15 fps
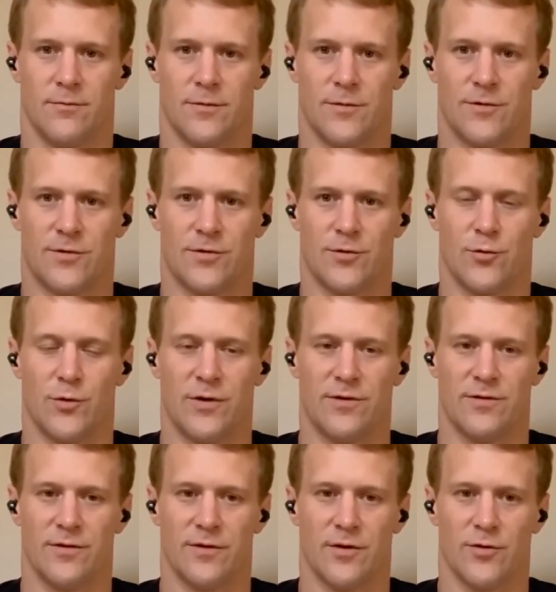
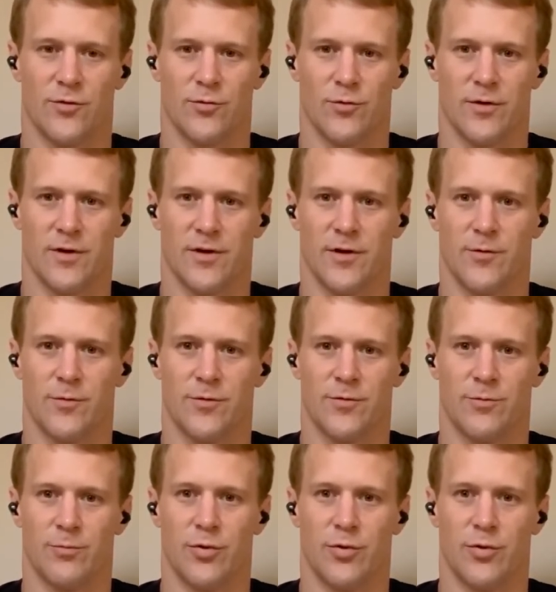Squeezing those ribs,